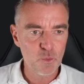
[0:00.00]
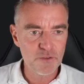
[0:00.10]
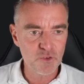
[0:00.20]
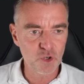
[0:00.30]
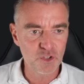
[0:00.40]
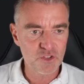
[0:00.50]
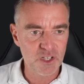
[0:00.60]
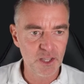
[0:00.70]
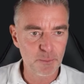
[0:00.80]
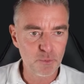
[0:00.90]
We've got
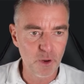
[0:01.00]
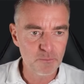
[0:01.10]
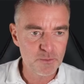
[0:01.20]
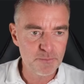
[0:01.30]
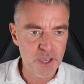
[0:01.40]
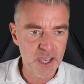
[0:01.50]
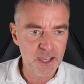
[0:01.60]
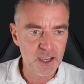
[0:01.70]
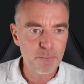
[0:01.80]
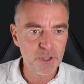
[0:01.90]
the prompt being,